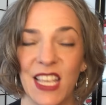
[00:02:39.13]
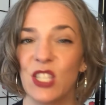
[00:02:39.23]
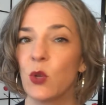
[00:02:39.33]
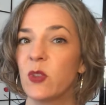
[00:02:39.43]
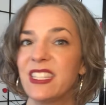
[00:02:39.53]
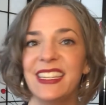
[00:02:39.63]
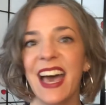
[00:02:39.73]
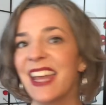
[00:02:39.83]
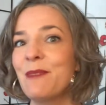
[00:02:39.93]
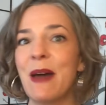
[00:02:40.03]
So it's
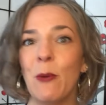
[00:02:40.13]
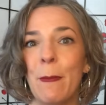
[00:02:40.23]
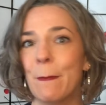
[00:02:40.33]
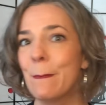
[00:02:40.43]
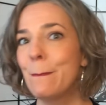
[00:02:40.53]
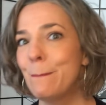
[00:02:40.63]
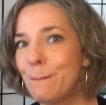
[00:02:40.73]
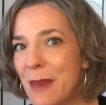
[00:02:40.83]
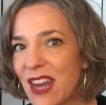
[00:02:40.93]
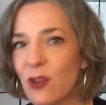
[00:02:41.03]
not about
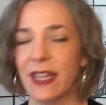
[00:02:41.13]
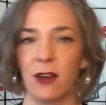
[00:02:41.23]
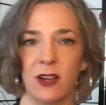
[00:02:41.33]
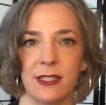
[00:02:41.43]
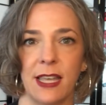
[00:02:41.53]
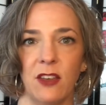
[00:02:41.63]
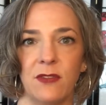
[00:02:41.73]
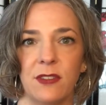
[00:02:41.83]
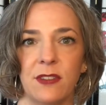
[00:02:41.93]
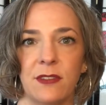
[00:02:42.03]
bettering
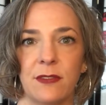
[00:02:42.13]
ourselves.